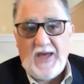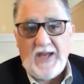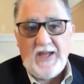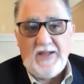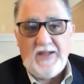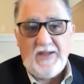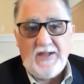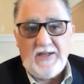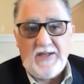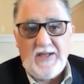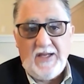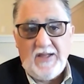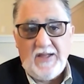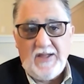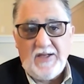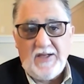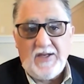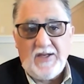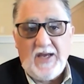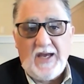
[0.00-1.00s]
in
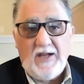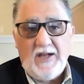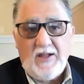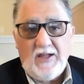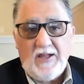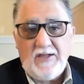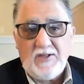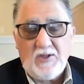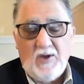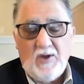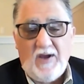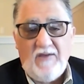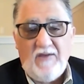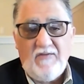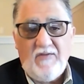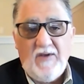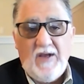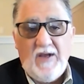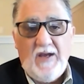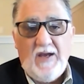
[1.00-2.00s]
the title. And so
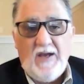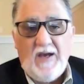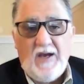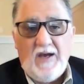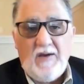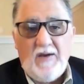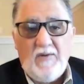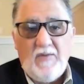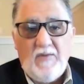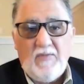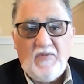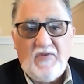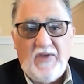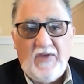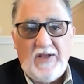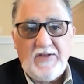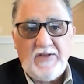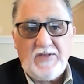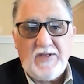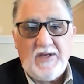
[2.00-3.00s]
I've
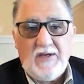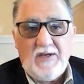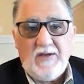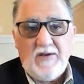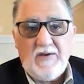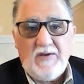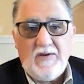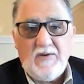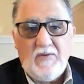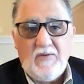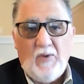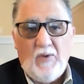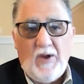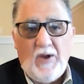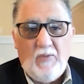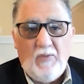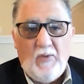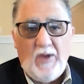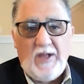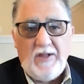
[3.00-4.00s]
sent
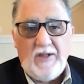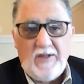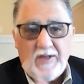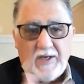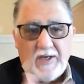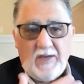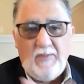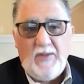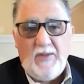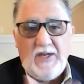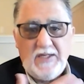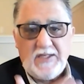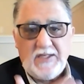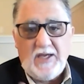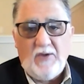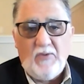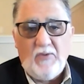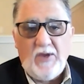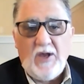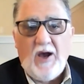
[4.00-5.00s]
one when the committees
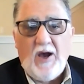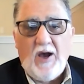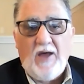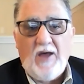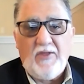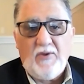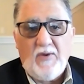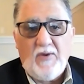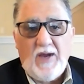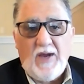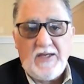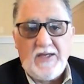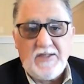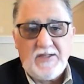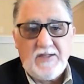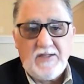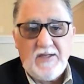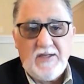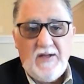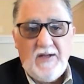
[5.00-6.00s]
get
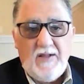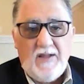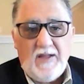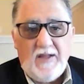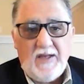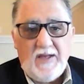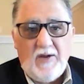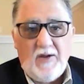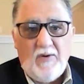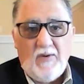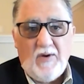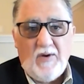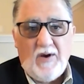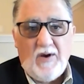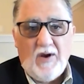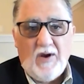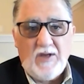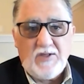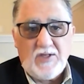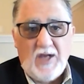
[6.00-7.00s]
reauthorized.
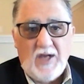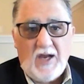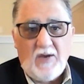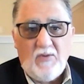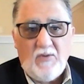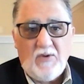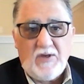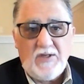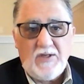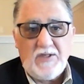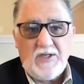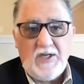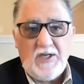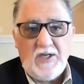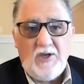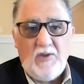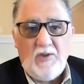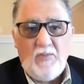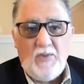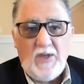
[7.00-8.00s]
Artsakh will continue
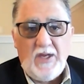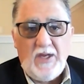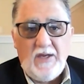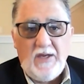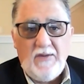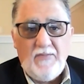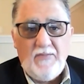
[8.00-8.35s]
to be